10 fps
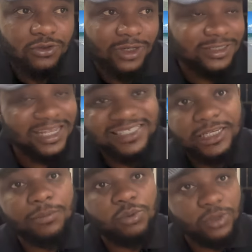dresser
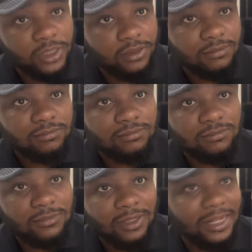J Boogie
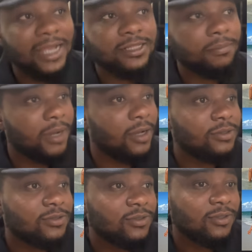lied
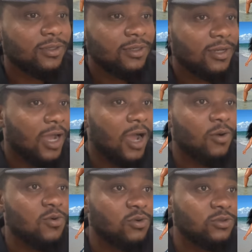about
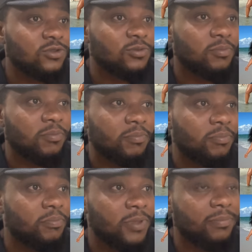Ahun's
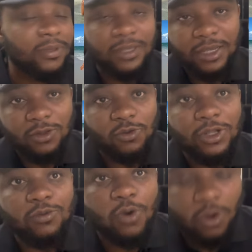BBL
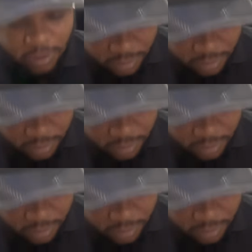going wrong.